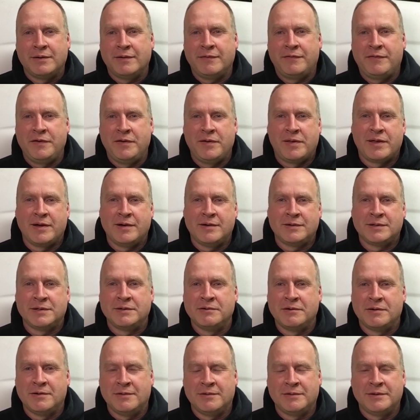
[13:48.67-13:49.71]
a few
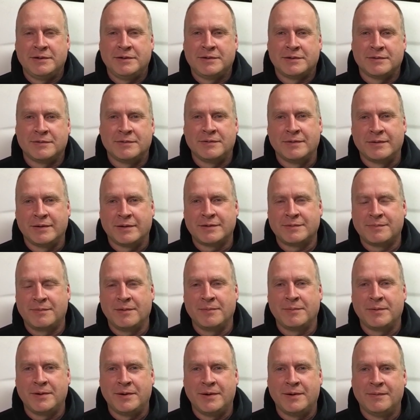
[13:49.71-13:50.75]
$1,000s, so that's
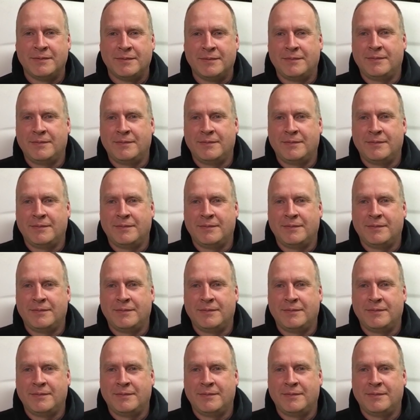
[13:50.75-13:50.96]
probably